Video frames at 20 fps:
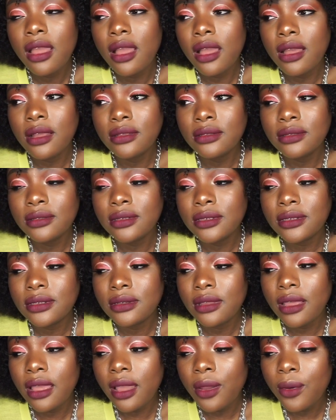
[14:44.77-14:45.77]
And
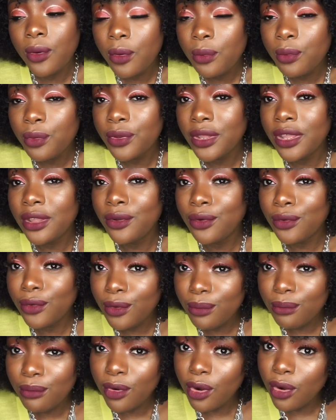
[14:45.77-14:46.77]
I hope we
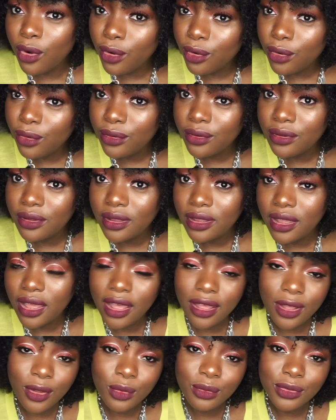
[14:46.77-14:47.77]
grow more.
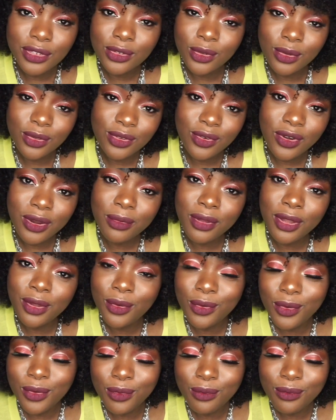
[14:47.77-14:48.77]
I hope the subscriber
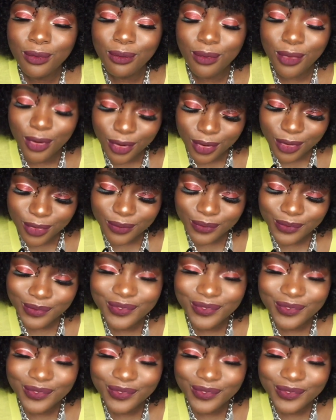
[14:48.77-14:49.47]
grow more.